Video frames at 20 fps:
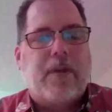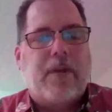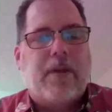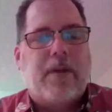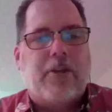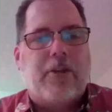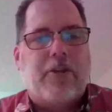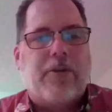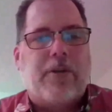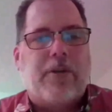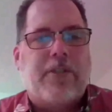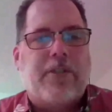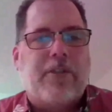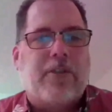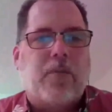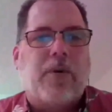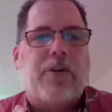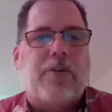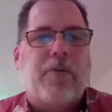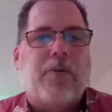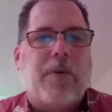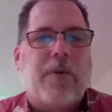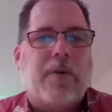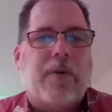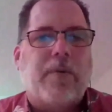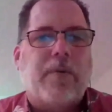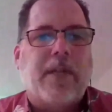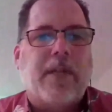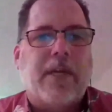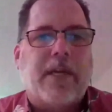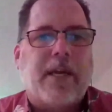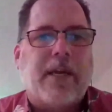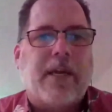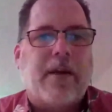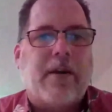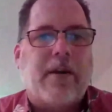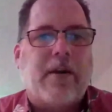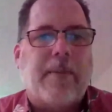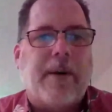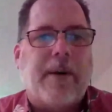And the choice is, what do we really
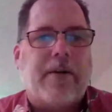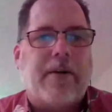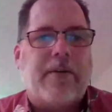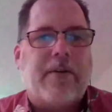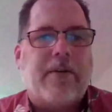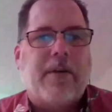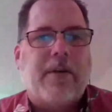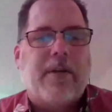care about?